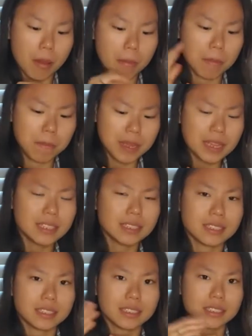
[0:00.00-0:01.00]
but
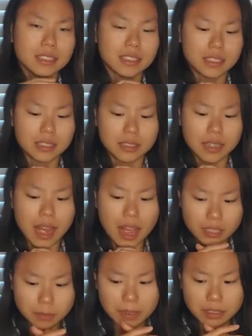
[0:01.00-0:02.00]
peace
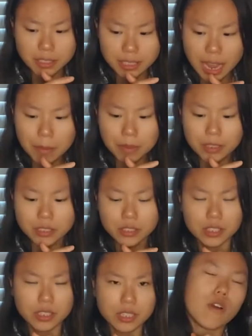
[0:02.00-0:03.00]
has been established.